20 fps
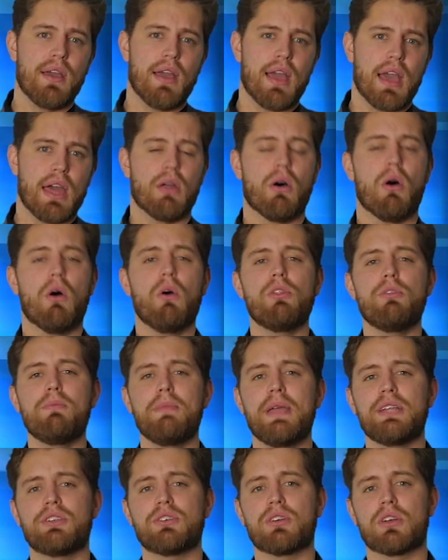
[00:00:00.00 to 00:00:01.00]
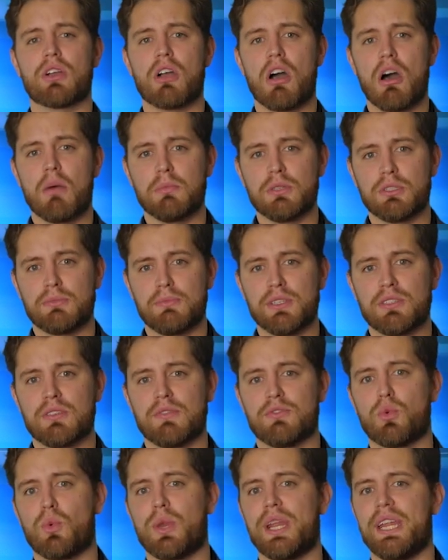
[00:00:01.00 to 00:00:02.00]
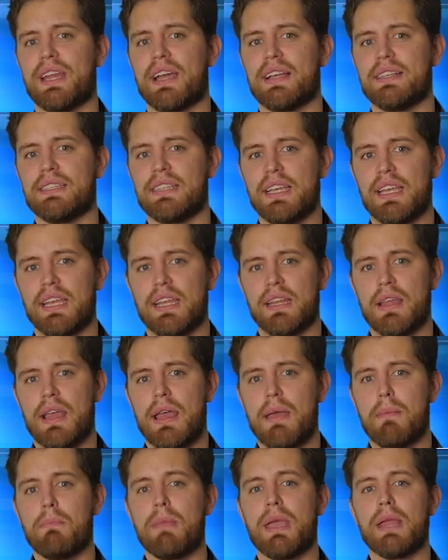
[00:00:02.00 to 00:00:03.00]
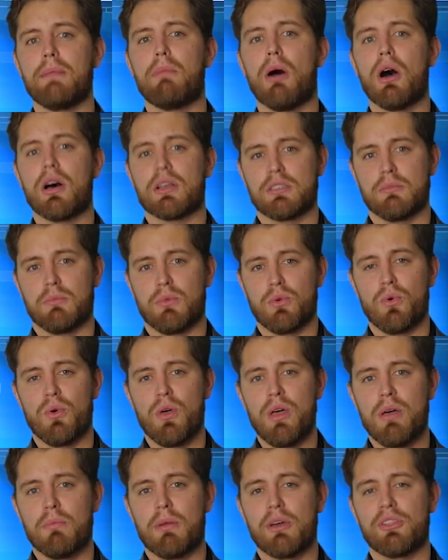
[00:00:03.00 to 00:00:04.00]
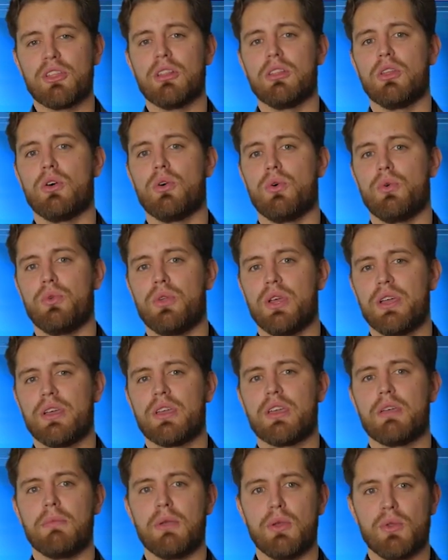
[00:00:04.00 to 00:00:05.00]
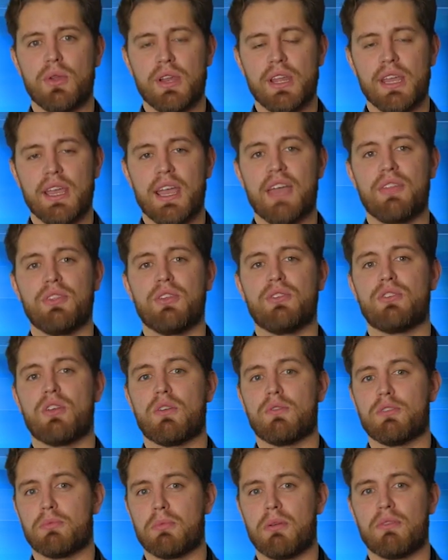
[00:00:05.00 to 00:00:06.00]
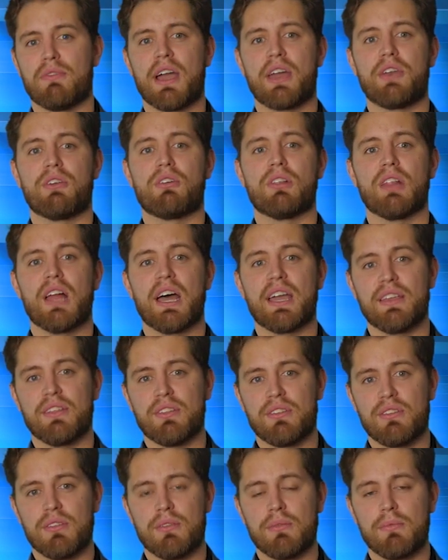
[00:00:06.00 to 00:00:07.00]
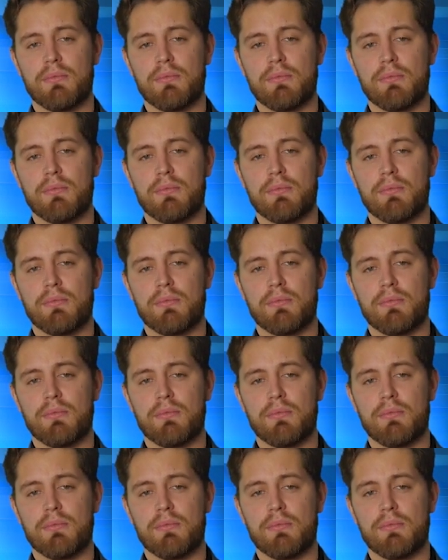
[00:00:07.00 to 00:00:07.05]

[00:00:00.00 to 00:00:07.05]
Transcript: at all the major accomplishments of 2019 made possible by the LODE Community and the Service Provider Alliance.